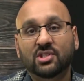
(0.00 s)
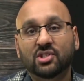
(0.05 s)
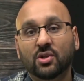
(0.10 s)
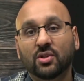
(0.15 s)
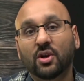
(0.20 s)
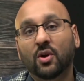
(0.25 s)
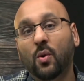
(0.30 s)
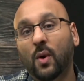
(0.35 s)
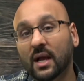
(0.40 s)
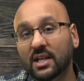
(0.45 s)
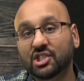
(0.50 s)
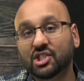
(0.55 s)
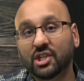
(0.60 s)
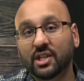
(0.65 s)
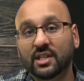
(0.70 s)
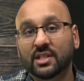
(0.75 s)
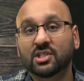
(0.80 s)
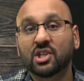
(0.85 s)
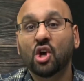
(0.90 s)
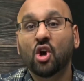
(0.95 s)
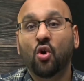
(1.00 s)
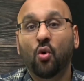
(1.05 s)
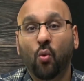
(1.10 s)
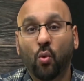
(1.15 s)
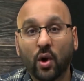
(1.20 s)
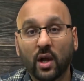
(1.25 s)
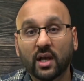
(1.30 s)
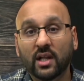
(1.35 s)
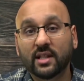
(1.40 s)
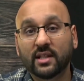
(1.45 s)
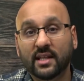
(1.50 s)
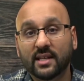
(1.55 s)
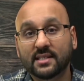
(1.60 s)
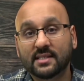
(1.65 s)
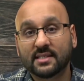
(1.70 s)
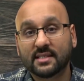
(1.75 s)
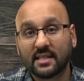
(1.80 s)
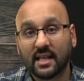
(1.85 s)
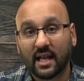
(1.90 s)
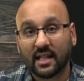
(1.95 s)
so the question is, will
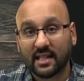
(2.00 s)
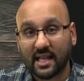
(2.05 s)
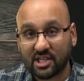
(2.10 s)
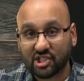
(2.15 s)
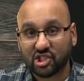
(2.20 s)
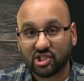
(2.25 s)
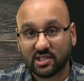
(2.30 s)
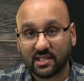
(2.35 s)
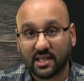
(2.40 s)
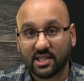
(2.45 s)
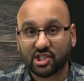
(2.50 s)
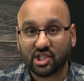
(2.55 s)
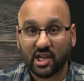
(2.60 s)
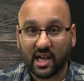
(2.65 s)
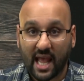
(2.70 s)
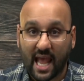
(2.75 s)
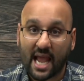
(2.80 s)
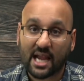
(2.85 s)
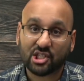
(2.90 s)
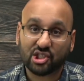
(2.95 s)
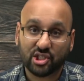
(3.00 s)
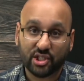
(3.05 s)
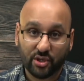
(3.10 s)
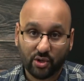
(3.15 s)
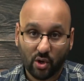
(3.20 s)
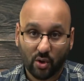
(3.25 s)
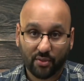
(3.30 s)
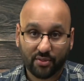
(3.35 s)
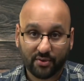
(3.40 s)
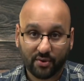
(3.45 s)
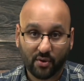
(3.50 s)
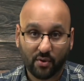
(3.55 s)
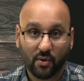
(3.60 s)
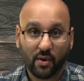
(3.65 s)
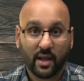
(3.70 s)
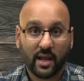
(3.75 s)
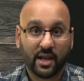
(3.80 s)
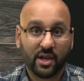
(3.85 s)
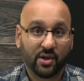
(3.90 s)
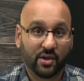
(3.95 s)
this legislation actually go through?
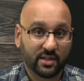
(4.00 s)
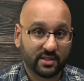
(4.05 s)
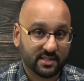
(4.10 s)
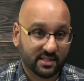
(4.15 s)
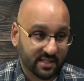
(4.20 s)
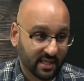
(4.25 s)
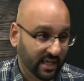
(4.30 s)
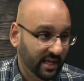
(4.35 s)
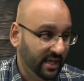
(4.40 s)
And you can see